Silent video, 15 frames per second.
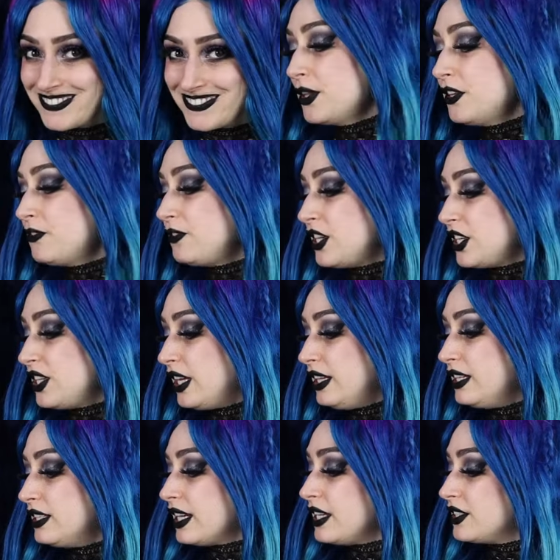The fishnet
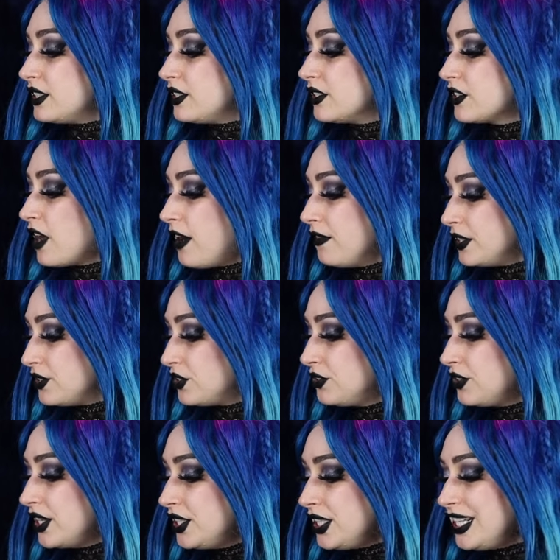is nice and soft and
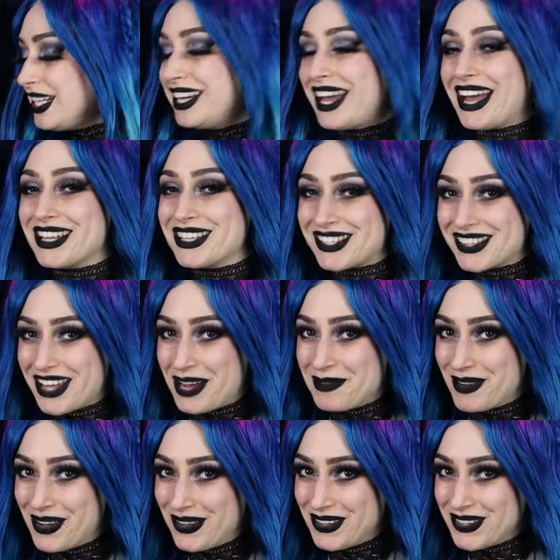stretchy. It has
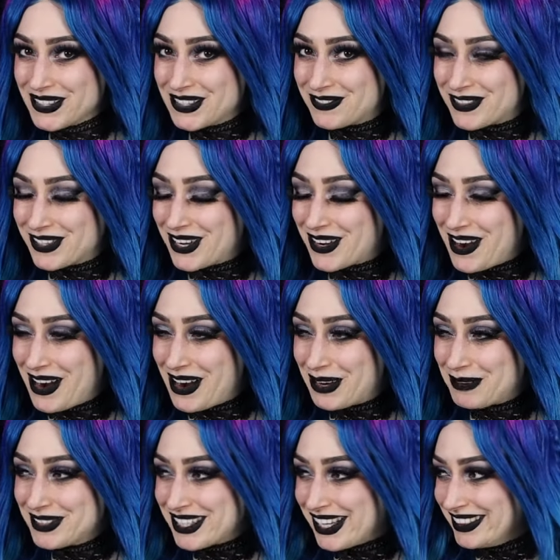thumb holes for your
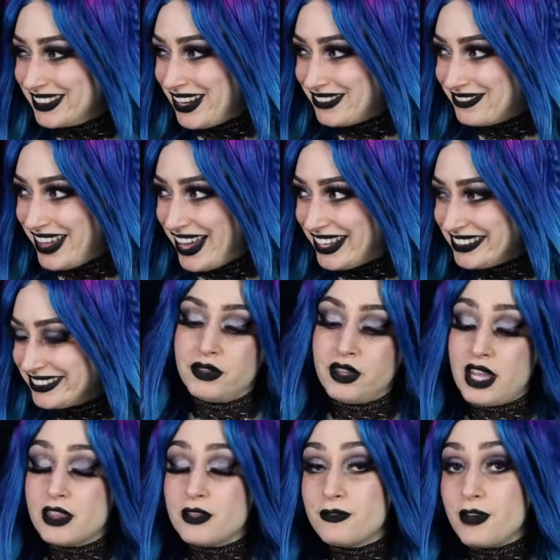arms. I love that.
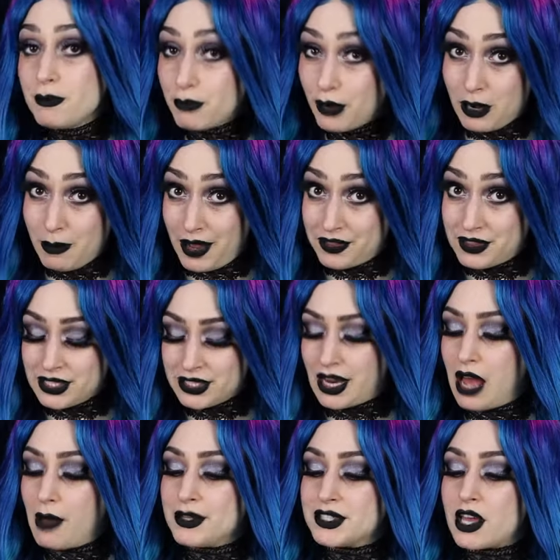And the fun part about this
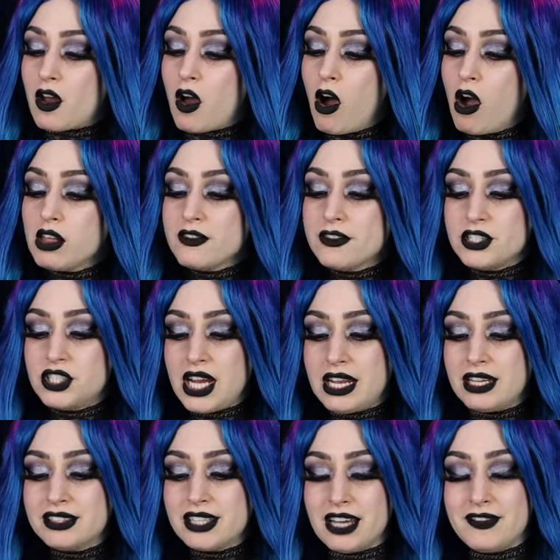top is that all of the
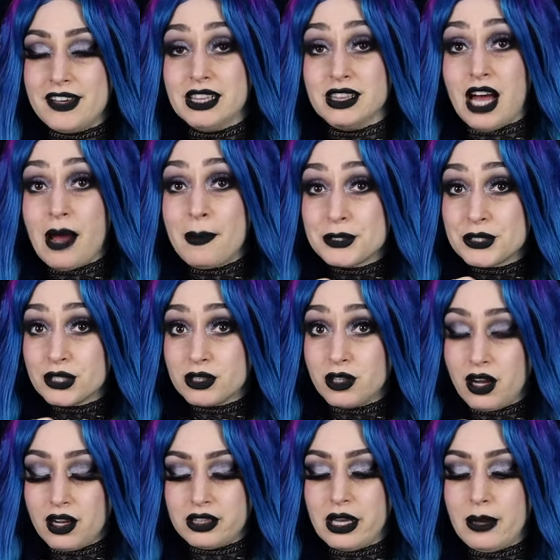chains have a lobster
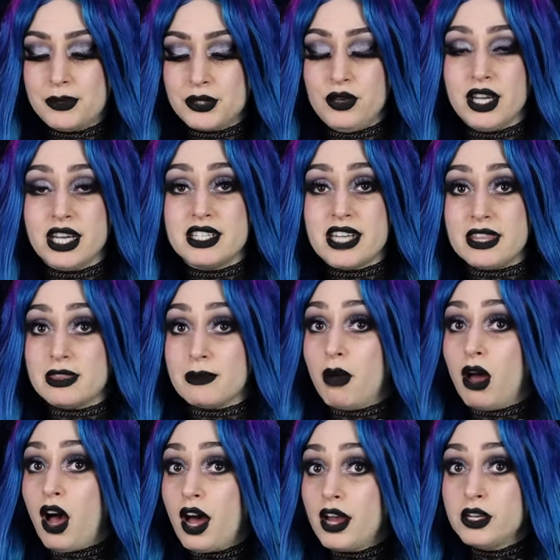claw clip, so you can take them
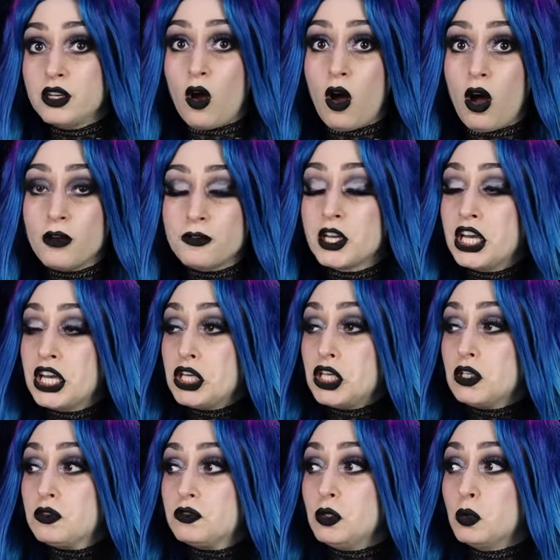on and off
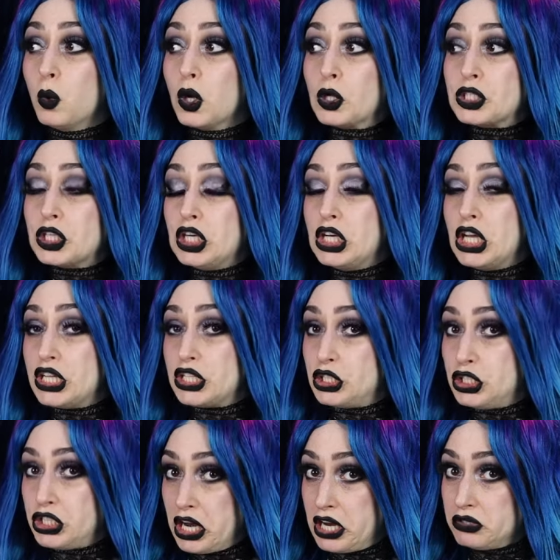if you want less
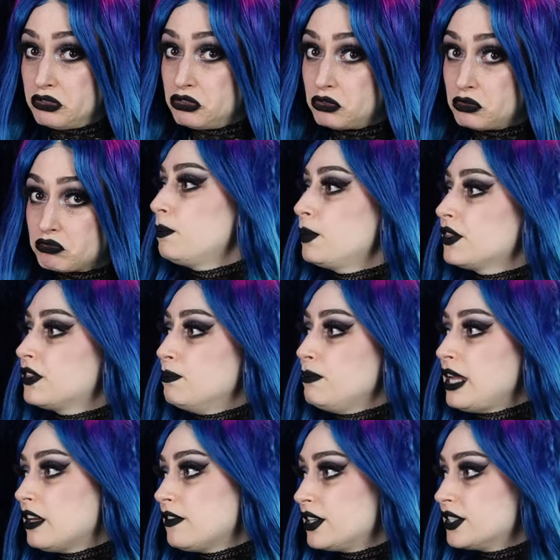chains. But the
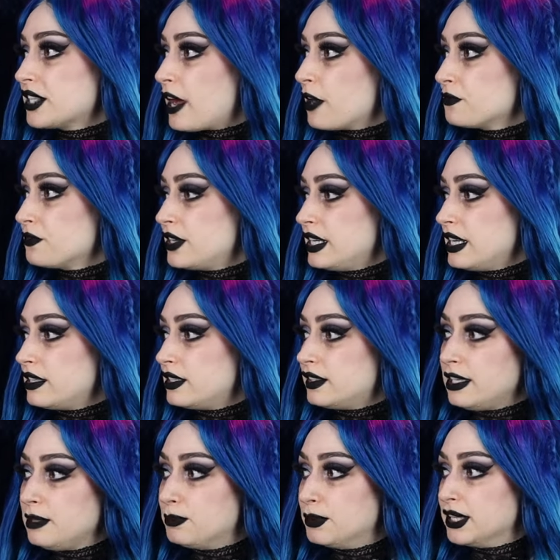meat of this outfit is
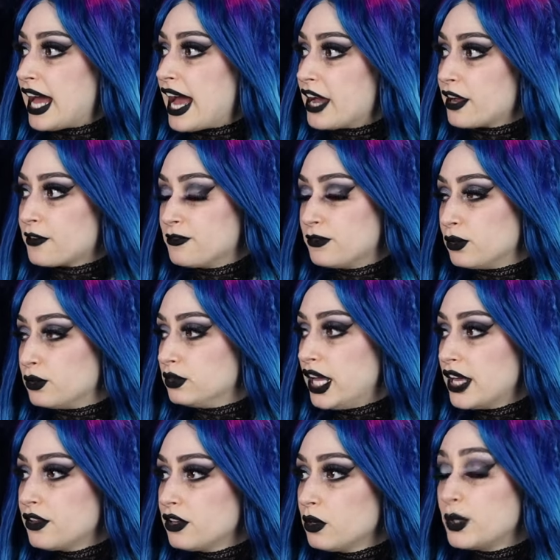the black faux
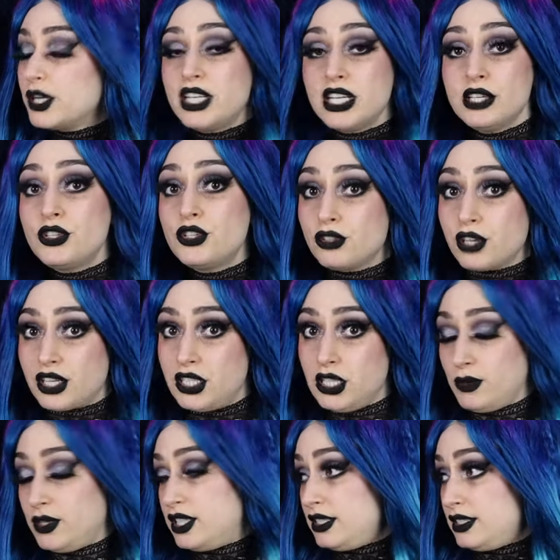leather, which is stretchy,
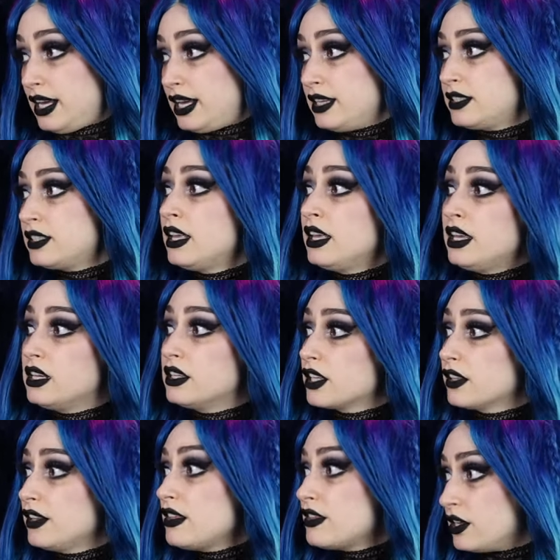which is nice. It is
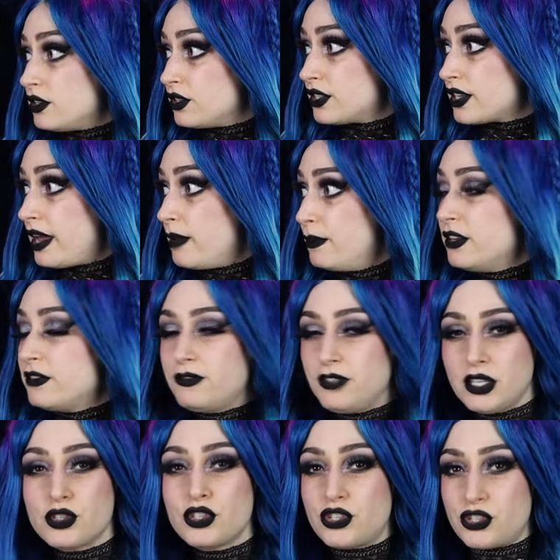on the thinner side, but it
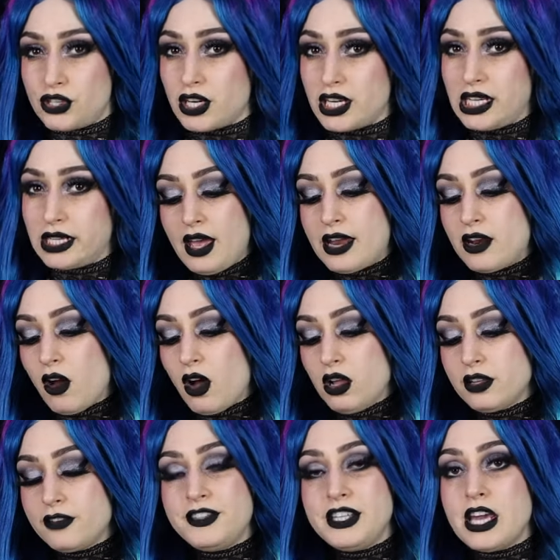feels sturdy. And
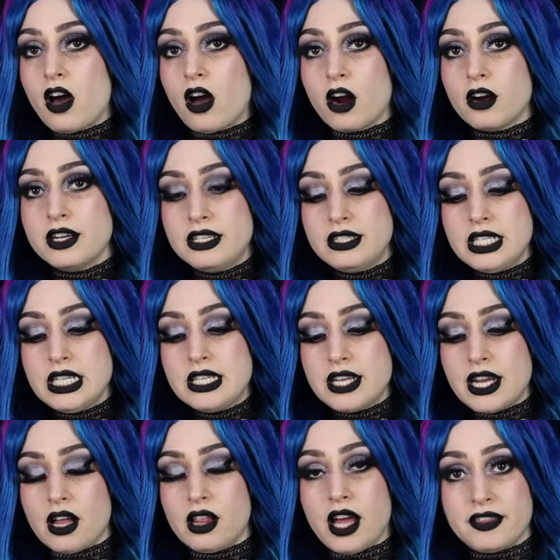all of the harness
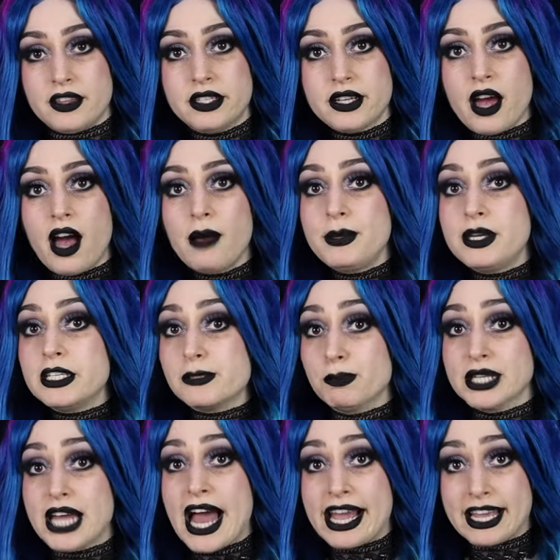detail at the top is
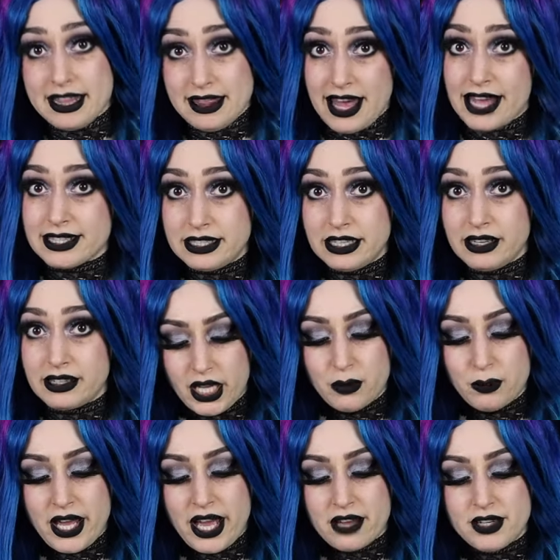black elastic.
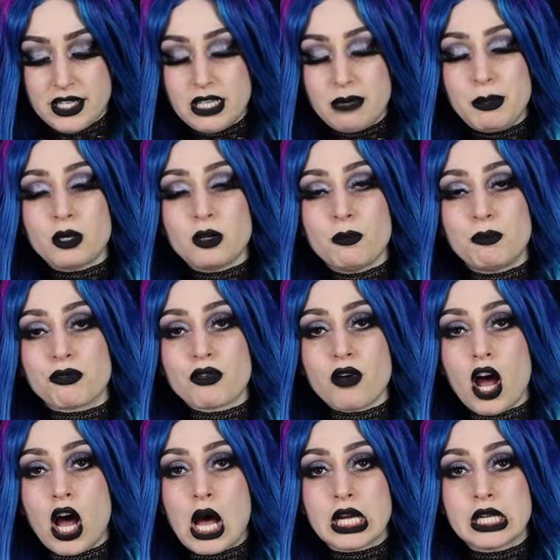And we have a typical
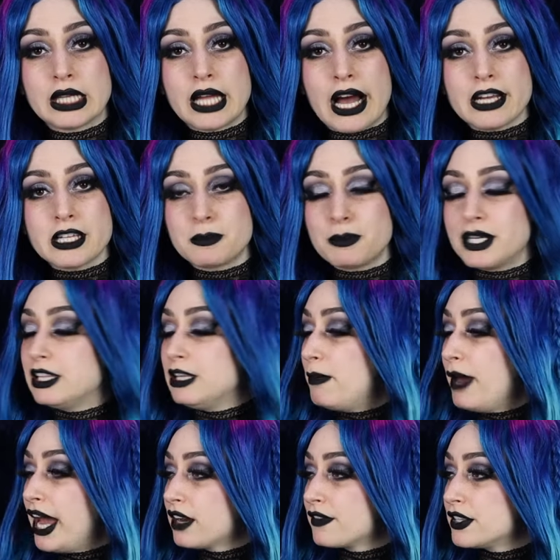bra clasp in the
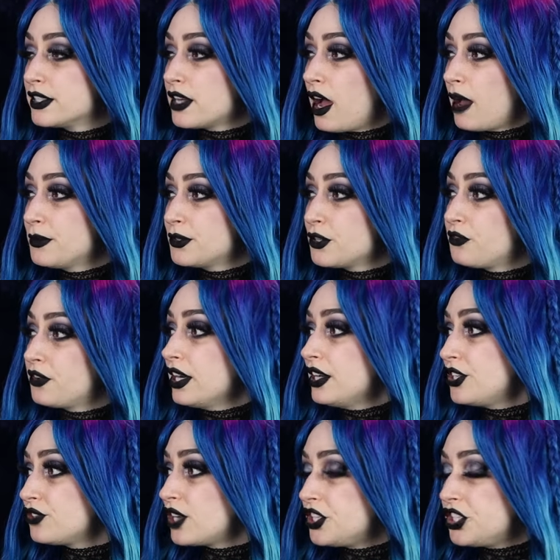back of the top, so very
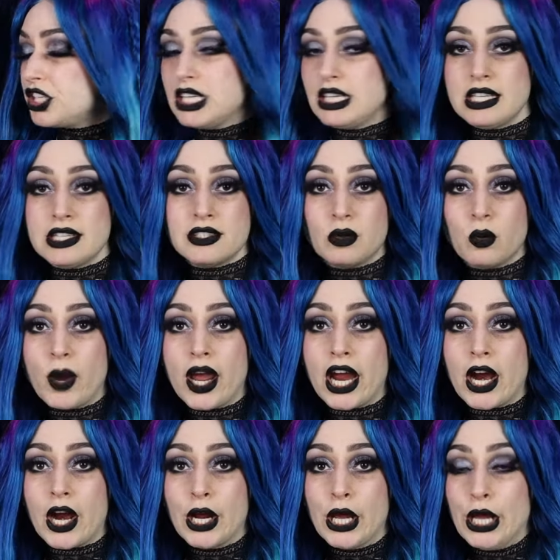stretchy, easy to
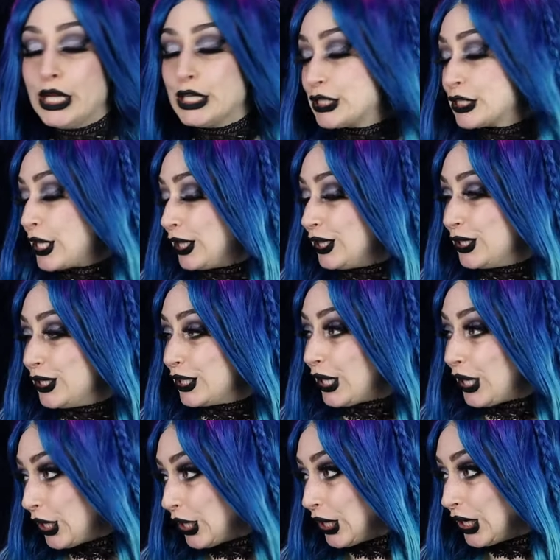wear. It's gonna look
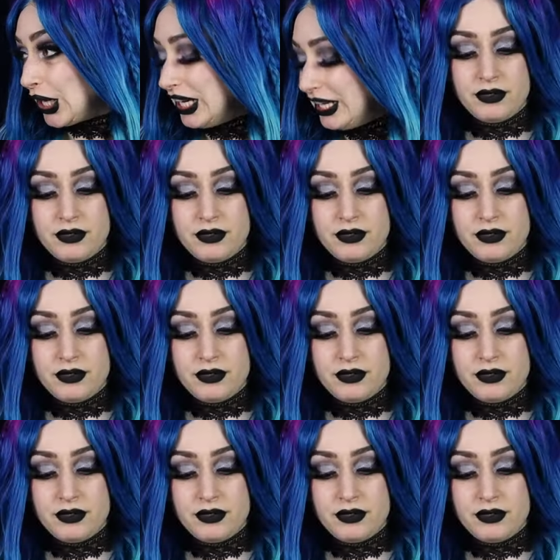good.